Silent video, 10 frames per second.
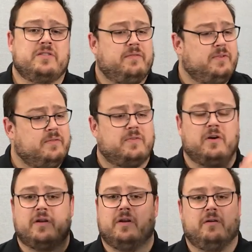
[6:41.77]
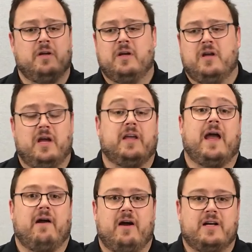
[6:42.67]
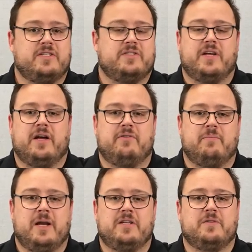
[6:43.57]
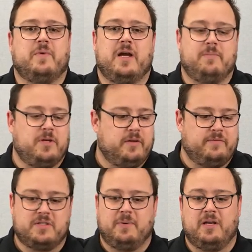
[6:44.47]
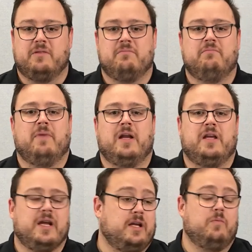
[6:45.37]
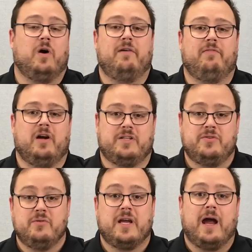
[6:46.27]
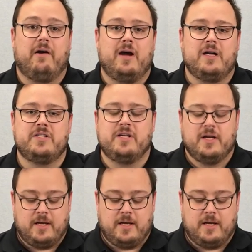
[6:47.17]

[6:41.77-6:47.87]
So if you've got a garage that's 100 metres away, but you've spent money getting Wi-Fi to the garage,